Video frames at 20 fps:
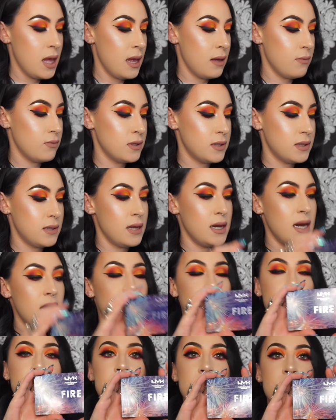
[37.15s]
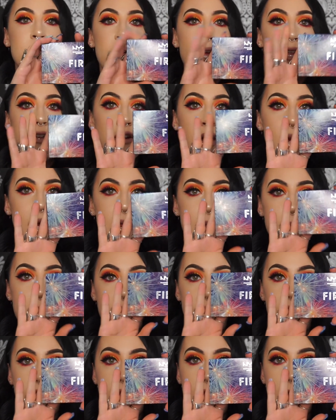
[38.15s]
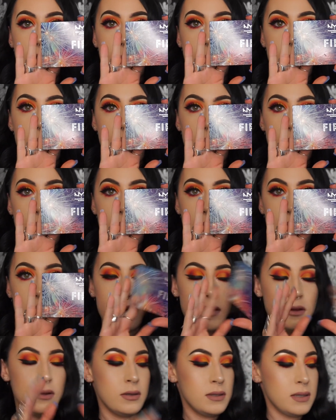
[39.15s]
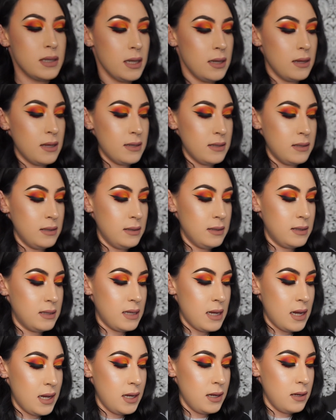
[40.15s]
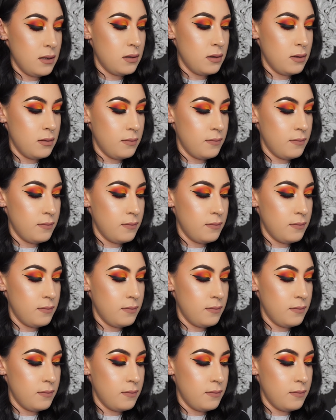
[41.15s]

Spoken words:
It was the NYX In Your Element Fire palette. It looks like this inside.